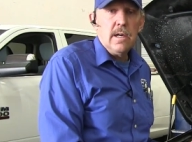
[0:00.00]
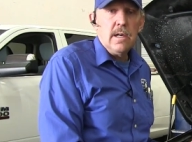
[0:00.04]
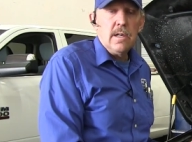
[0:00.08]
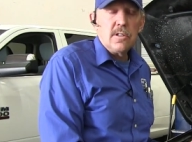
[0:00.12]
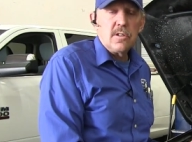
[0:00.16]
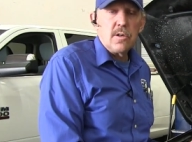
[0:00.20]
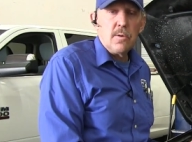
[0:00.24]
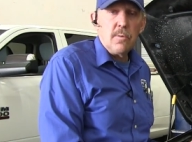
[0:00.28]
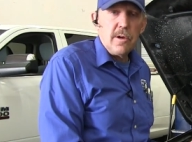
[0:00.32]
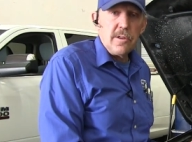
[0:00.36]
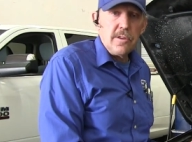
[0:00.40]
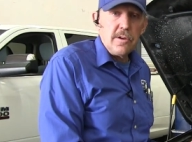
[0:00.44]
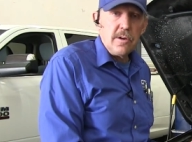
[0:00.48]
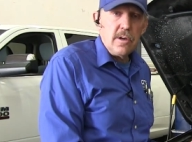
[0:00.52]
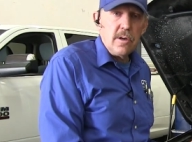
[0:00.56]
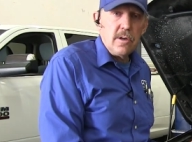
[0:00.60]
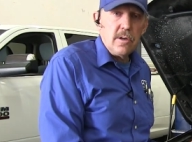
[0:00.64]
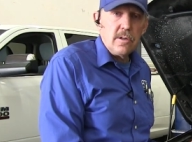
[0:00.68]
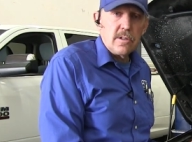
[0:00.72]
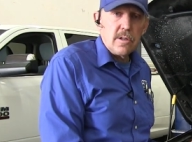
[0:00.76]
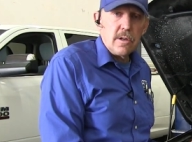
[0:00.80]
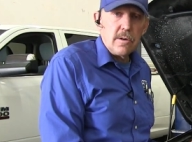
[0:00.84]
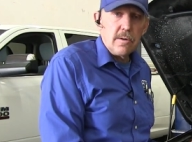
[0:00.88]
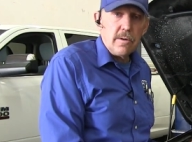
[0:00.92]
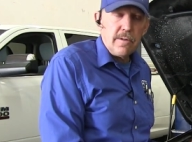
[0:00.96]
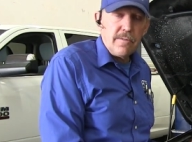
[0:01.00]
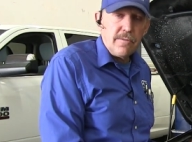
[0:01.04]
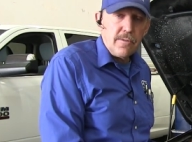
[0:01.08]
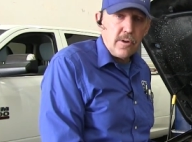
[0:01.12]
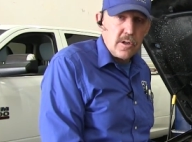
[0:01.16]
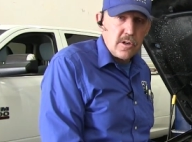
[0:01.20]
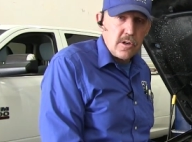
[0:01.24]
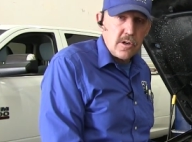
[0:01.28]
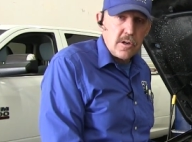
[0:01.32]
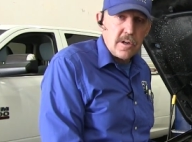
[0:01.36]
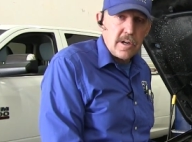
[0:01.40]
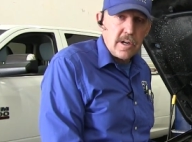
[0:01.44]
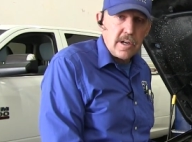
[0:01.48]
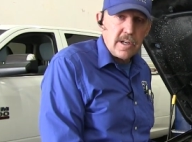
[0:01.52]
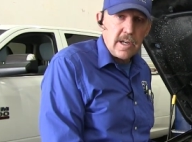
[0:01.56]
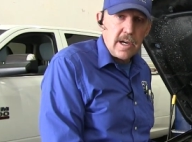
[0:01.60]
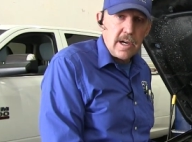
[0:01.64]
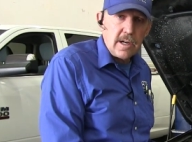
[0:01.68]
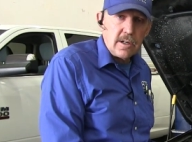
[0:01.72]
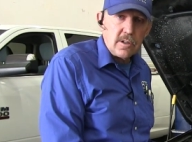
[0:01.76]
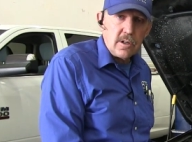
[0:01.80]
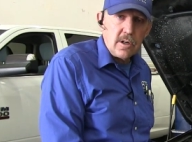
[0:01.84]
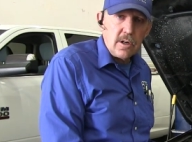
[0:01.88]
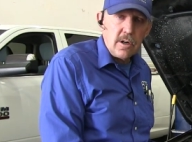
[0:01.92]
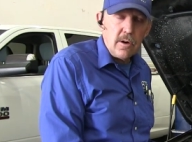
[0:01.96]
So whether you're using a refrigerant
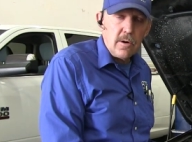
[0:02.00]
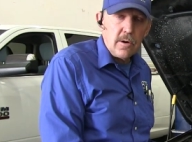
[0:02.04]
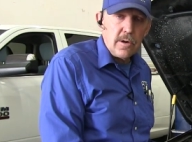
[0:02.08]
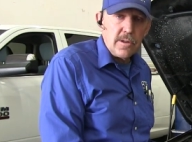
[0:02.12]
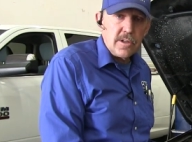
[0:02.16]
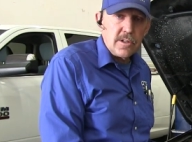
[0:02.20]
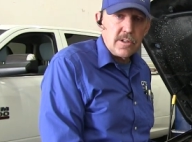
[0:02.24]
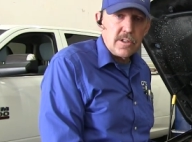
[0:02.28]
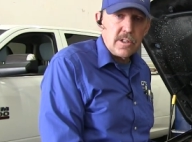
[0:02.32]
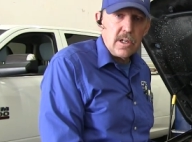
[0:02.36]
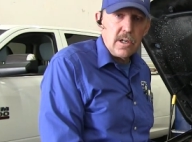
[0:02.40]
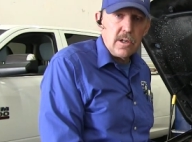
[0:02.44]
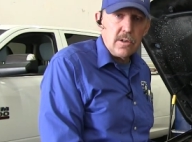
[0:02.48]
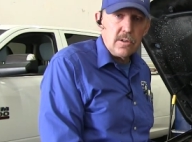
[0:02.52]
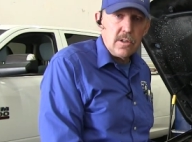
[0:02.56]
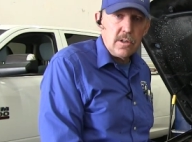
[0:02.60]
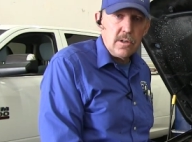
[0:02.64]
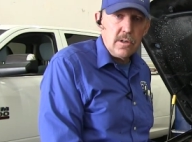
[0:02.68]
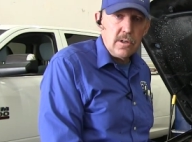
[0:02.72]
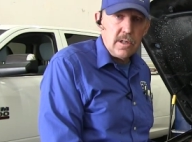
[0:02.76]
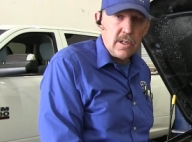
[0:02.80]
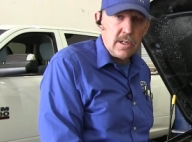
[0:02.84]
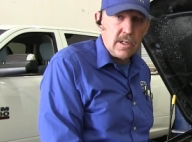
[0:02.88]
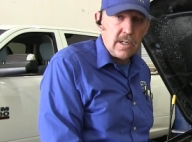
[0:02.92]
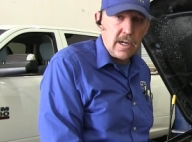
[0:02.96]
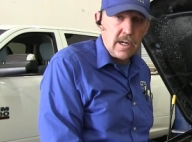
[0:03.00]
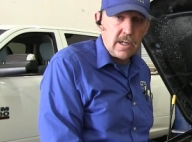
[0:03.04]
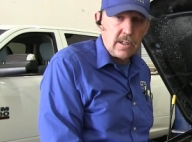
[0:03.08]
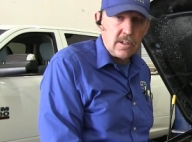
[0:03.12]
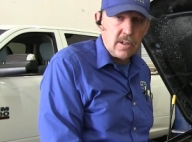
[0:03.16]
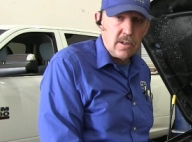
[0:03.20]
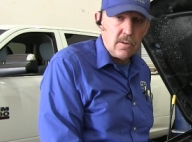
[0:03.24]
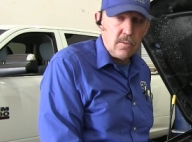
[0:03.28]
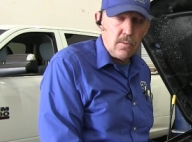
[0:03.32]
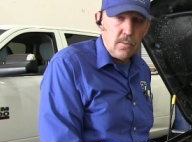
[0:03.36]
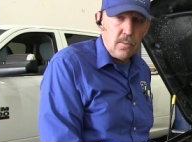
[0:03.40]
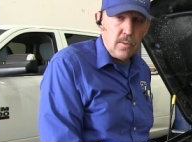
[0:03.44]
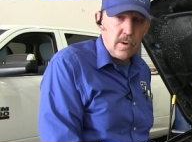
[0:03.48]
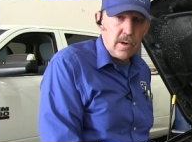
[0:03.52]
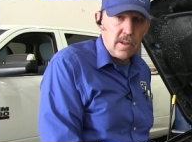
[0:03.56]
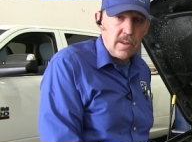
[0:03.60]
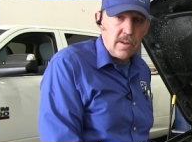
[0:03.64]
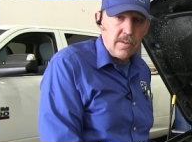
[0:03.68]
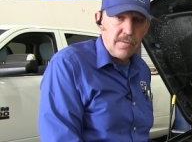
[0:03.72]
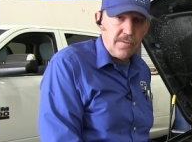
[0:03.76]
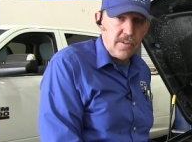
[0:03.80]
detector or the CO2 detector, one of the